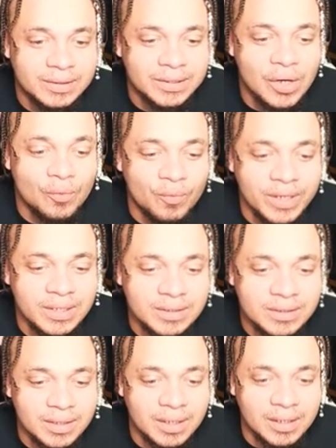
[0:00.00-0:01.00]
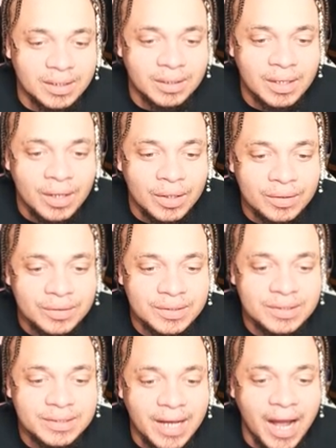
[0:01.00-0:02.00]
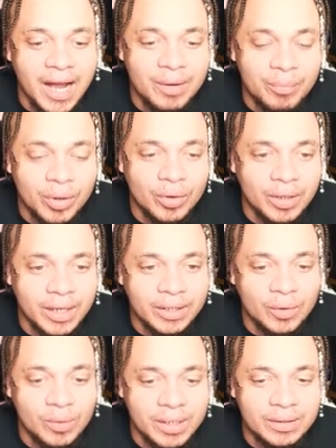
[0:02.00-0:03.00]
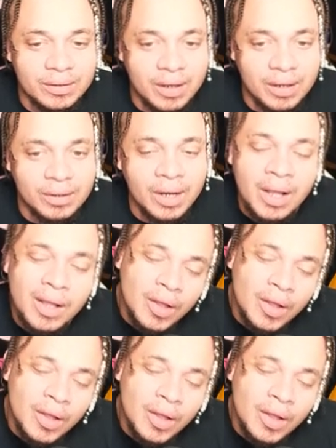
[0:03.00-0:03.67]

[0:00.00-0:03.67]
Teresa, just die, bro. Like, don't let your daughter...